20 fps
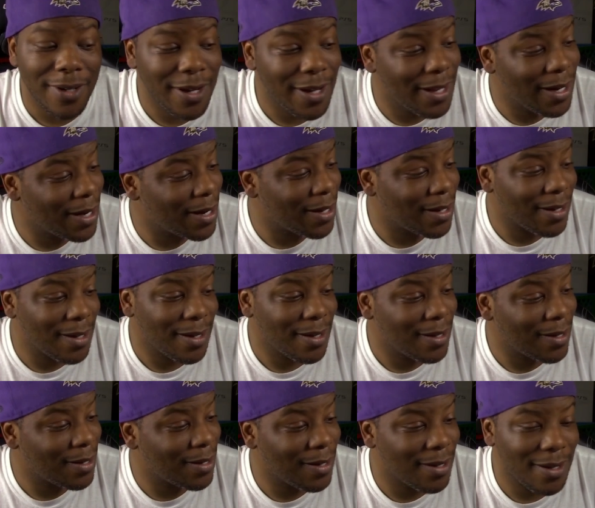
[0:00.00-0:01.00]
And
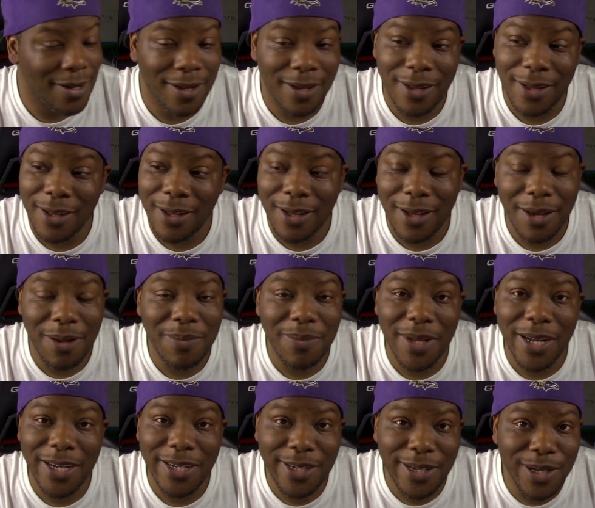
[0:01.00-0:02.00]
I'm
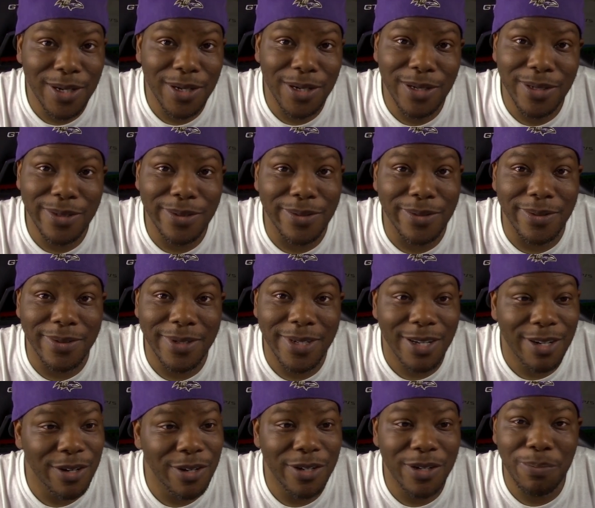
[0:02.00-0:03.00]
like, dude,
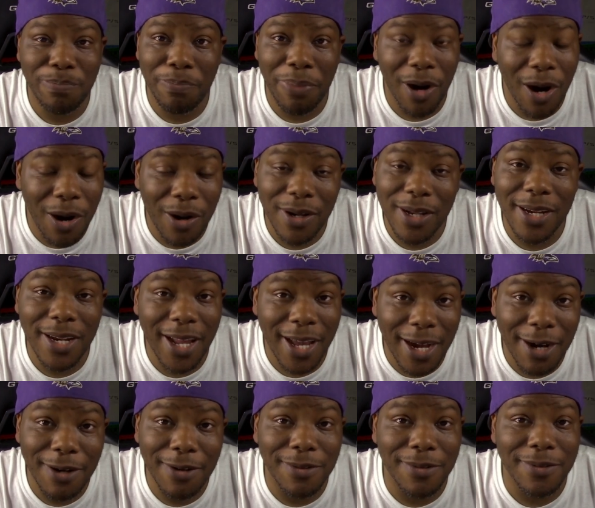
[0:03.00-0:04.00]
they're balling
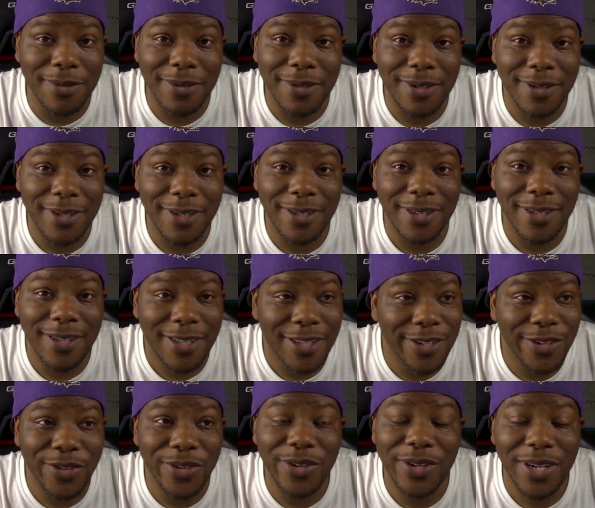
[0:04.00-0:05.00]
out.
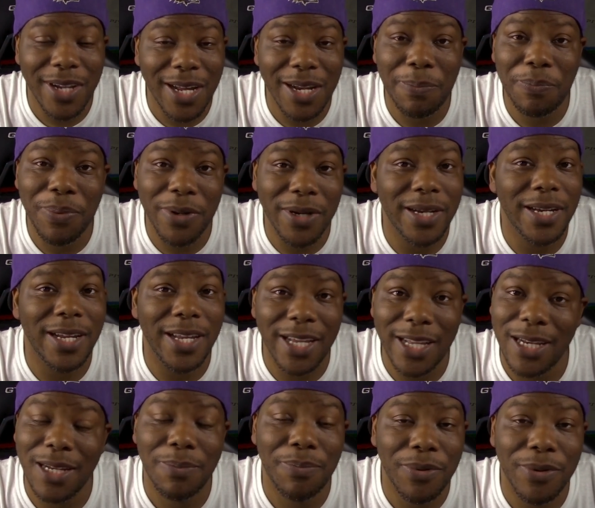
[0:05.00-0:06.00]
And you're not putting
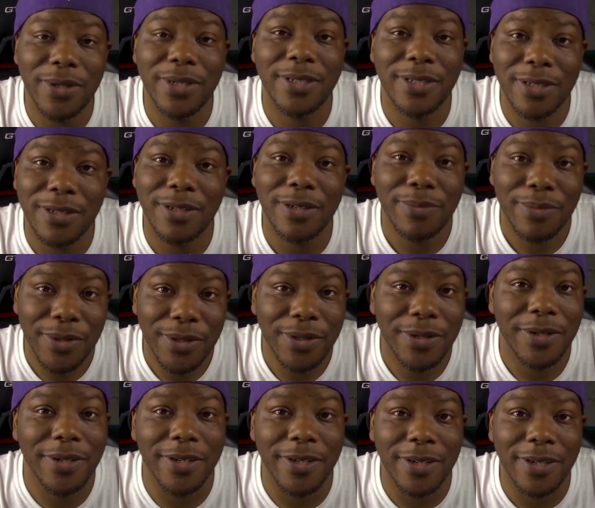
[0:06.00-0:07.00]
any points on the
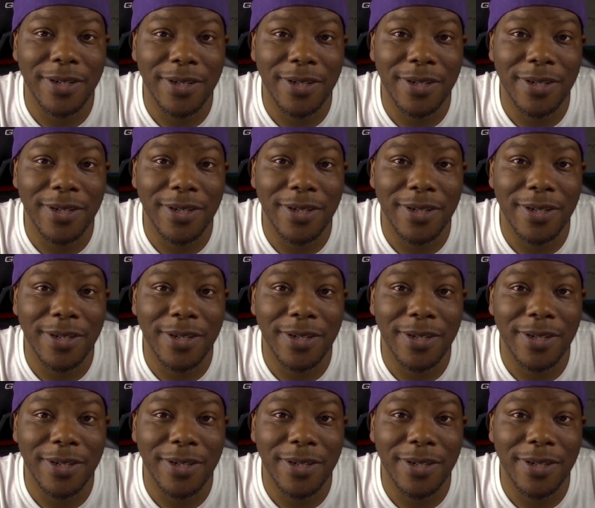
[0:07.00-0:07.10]
board.